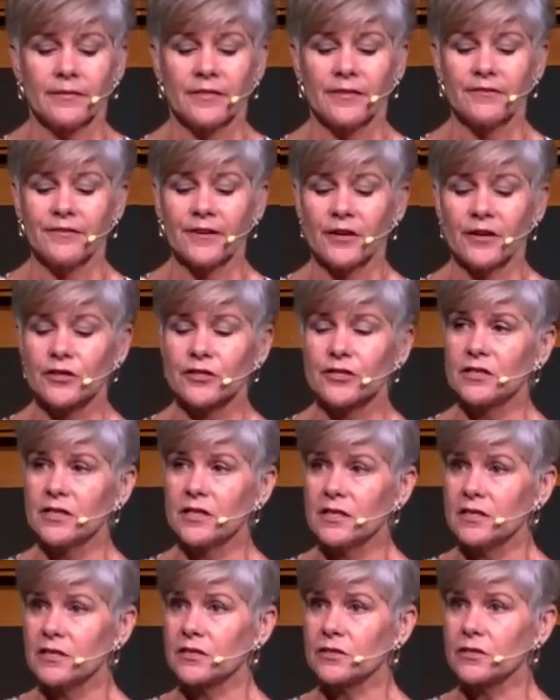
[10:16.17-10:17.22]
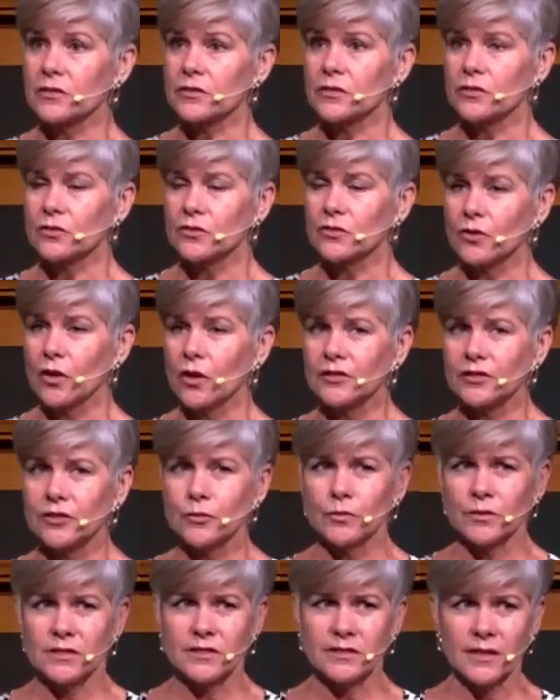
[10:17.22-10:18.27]
The Pharisees sought
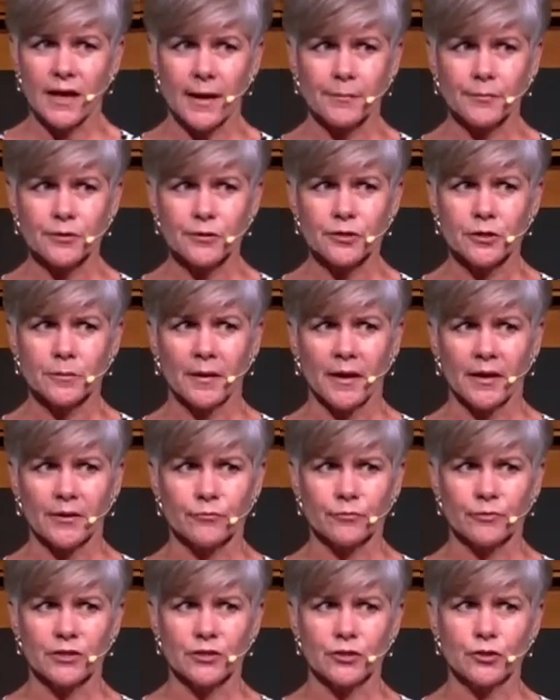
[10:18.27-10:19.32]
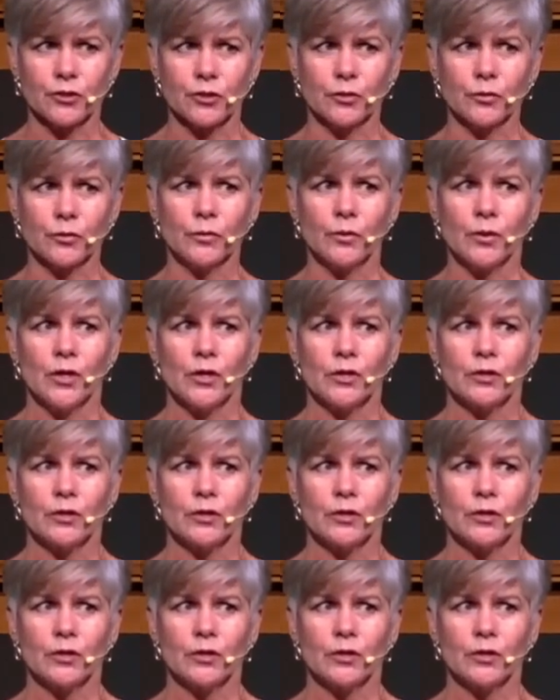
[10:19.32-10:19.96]
to establish the boundaries, to,